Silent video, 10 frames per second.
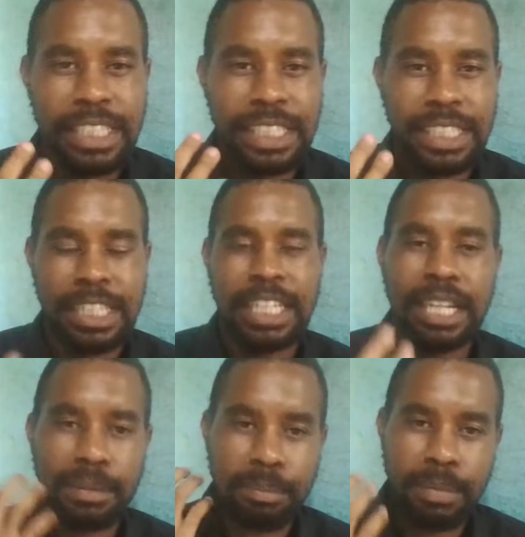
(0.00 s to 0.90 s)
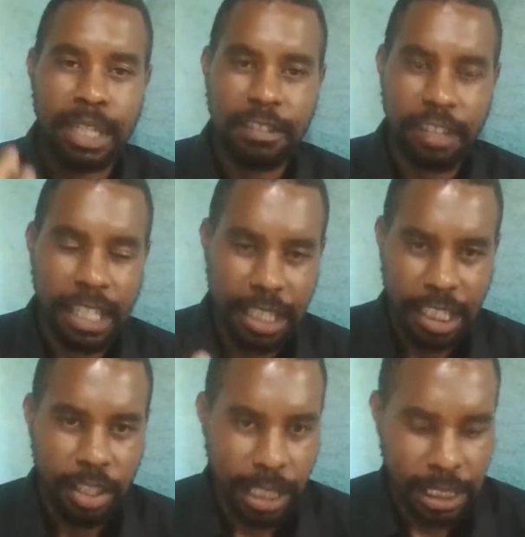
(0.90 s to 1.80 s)
it end up being very
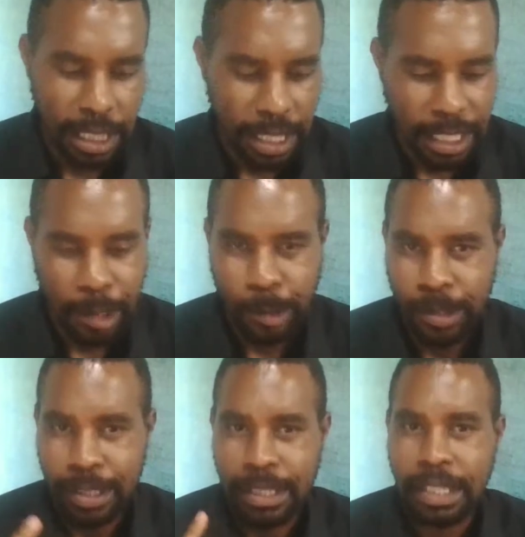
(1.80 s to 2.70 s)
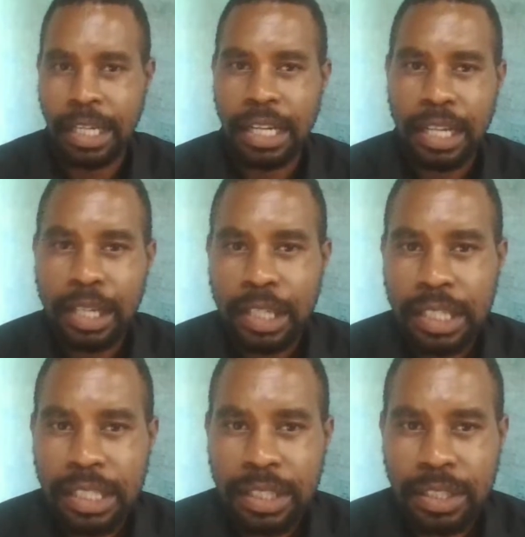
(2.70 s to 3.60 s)
rigorous. And now,
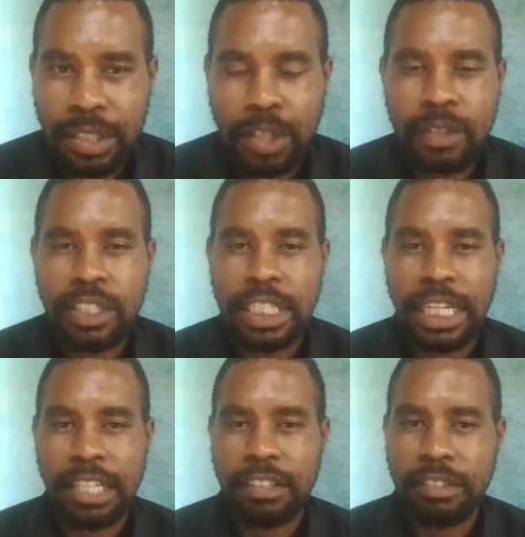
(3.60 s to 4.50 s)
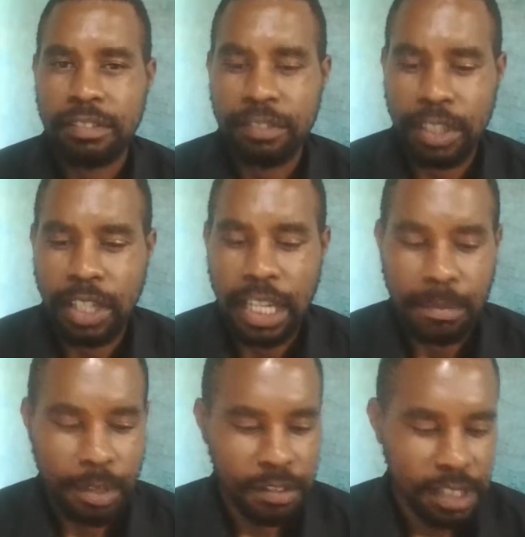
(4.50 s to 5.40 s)
you don't want that for your
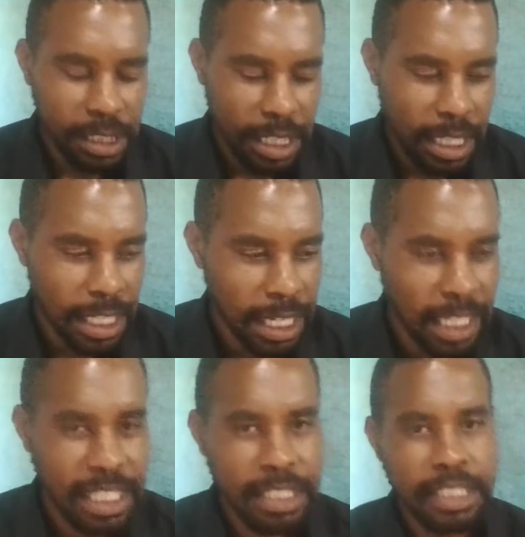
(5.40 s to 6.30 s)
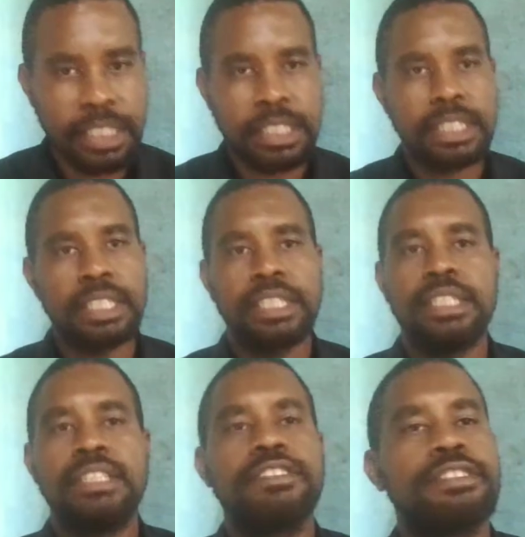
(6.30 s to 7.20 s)
non-profit. The other thing
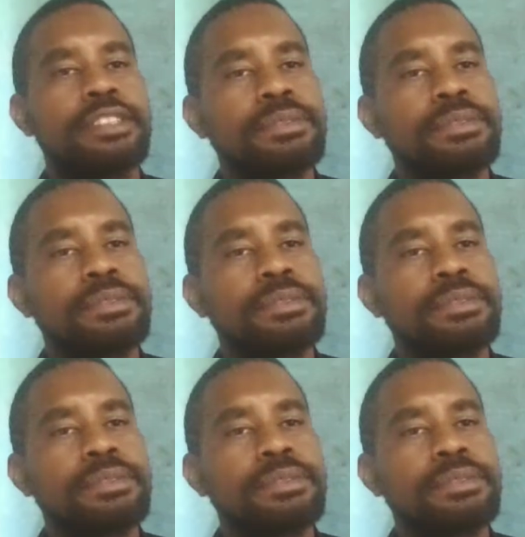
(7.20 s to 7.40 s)
is